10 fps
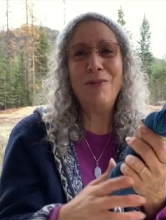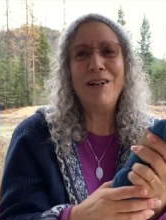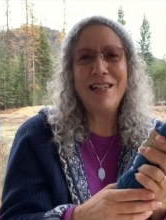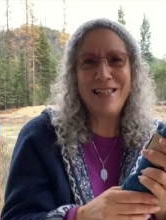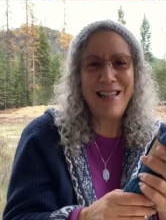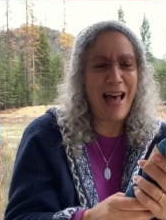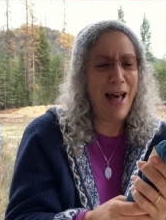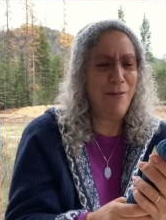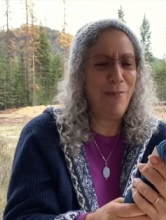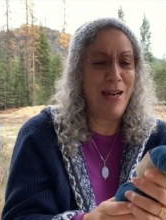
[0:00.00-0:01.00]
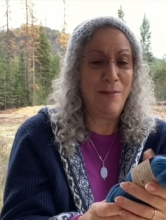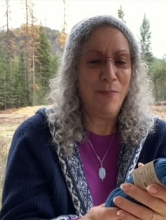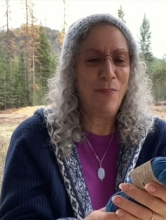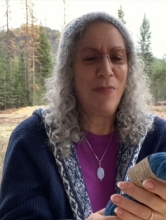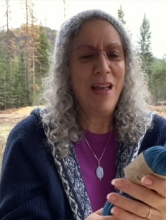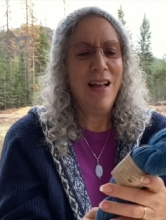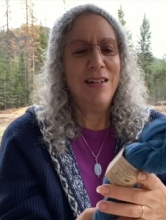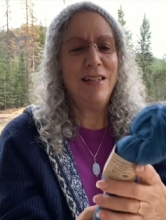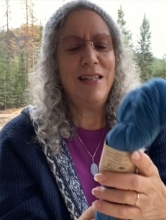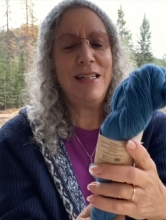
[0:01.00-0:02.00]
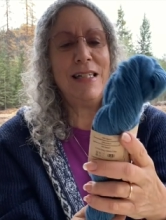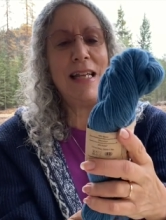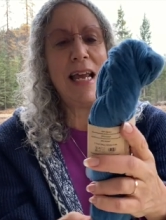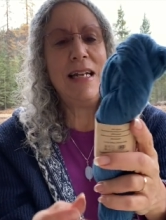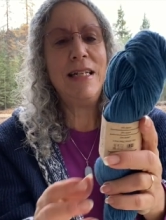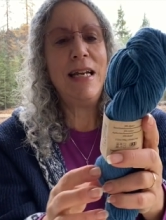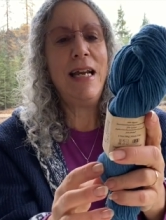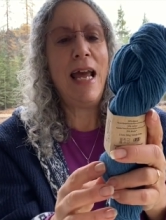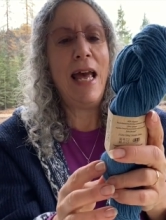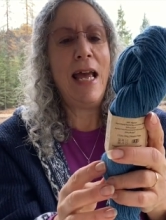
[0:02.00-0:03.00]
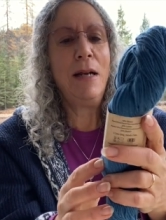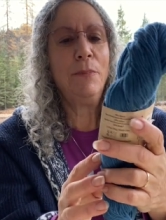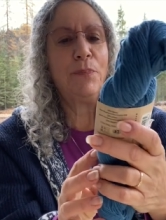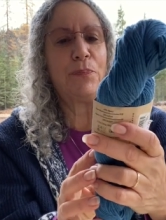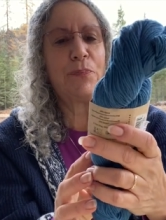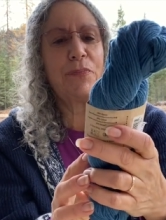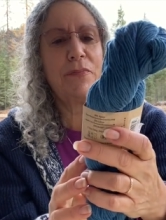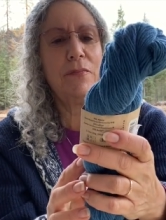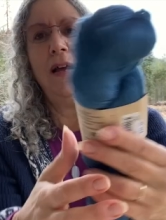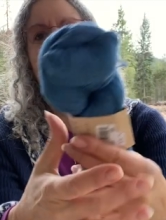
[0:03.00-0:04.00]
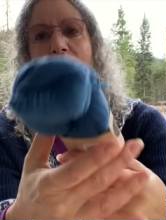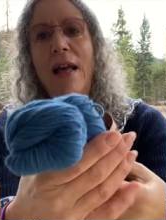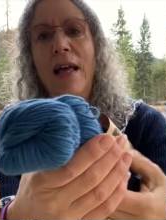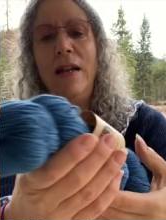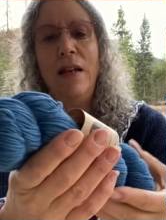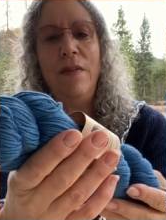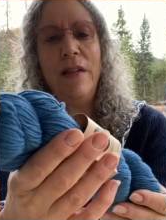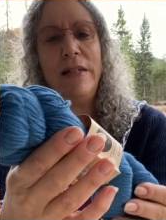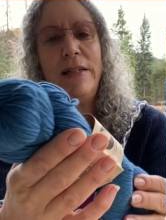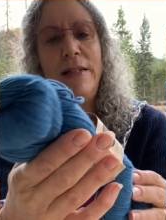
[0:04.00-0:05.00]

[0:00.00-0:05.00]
What does that mean? So this is a DK and in this